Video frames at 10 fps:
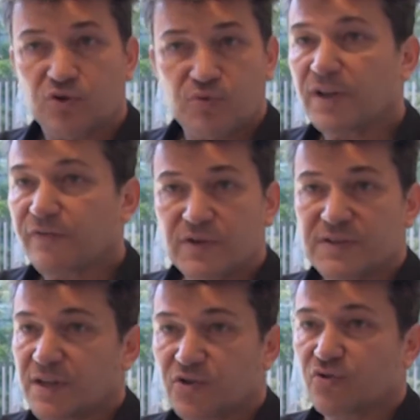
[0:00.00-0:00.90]
The
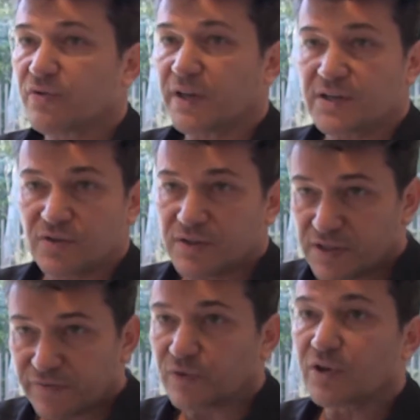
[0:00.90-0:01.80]
21st century is a
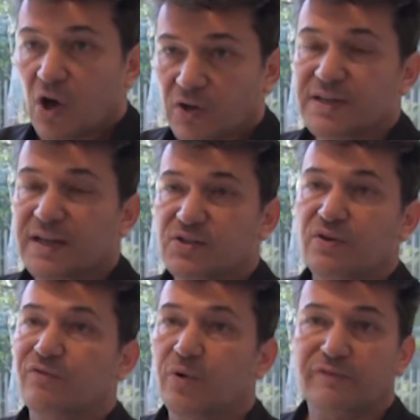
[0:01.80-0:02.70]
different
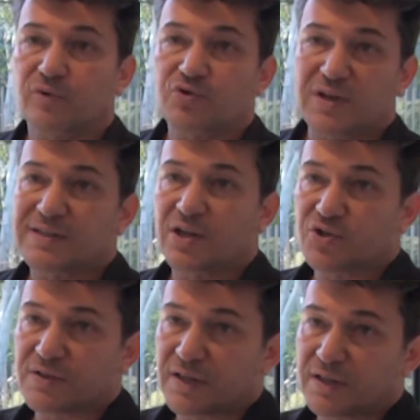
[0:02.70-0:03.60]
context of work for
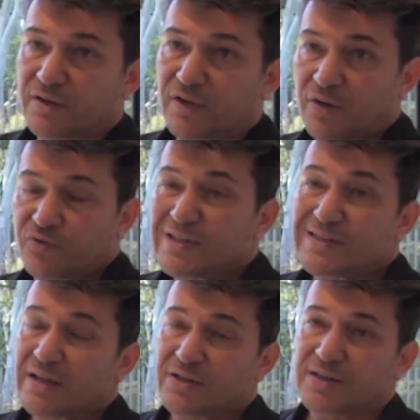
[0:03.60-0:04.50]
translations and
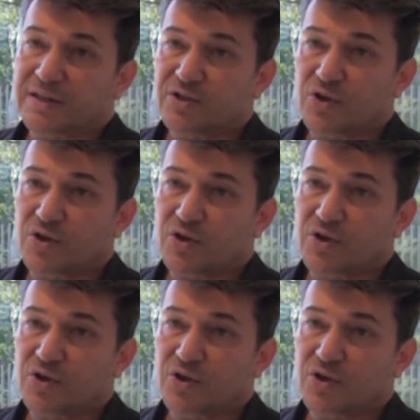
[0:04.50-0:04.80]
translators and